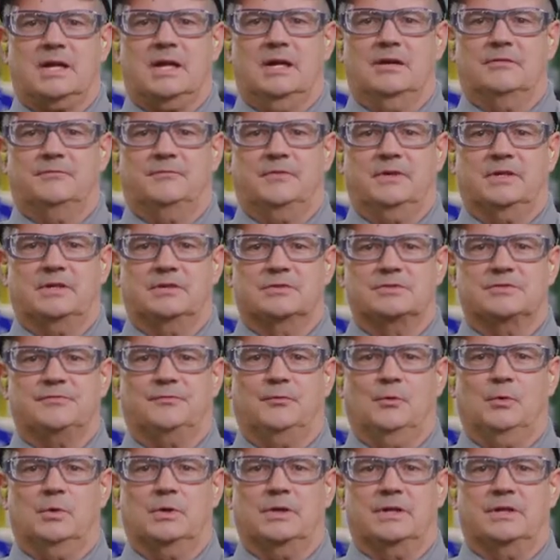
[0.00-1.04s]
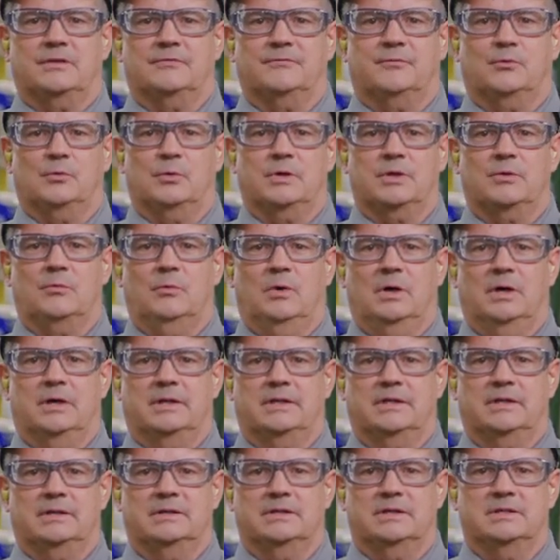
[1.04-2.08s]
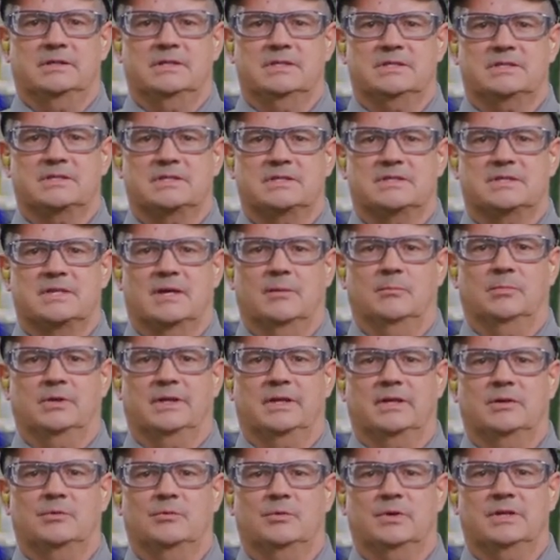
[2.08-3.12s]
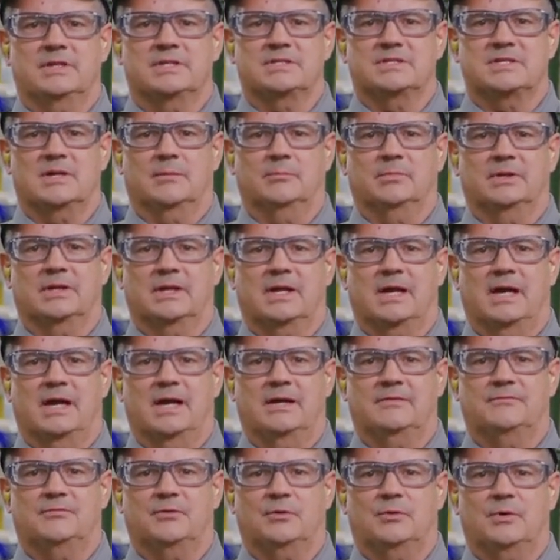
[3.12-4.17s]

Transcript: out figures 40 and 41 in the Disassembly and Reassembly Guide for